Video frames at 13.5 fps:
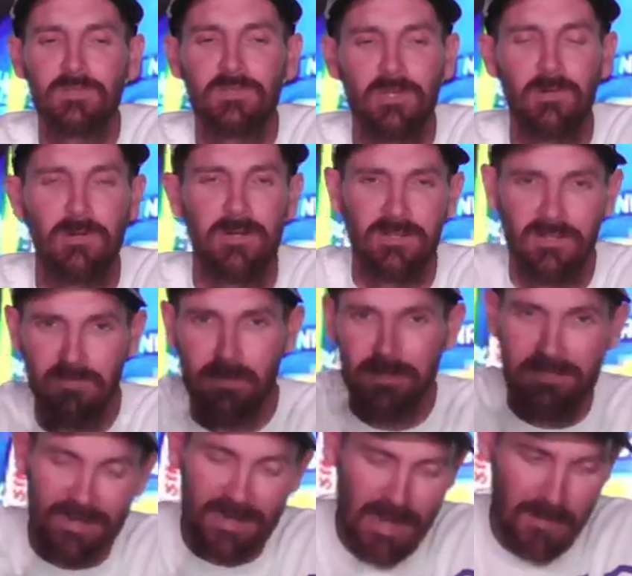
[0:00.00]
So let's make
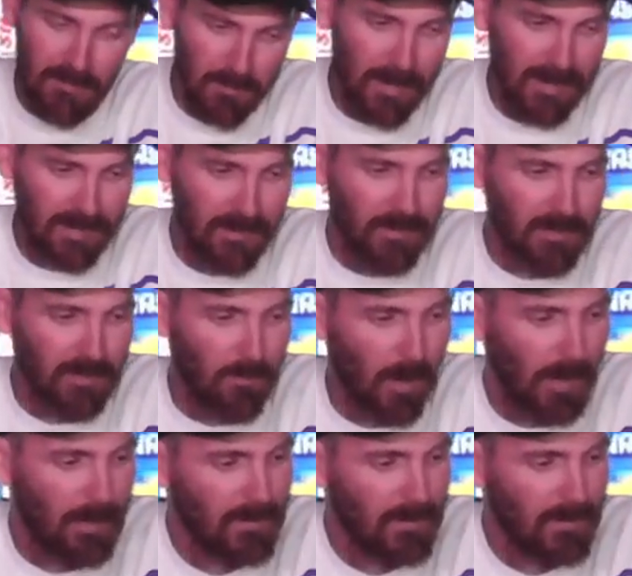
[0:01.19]
that happen, man. Go get him, boy.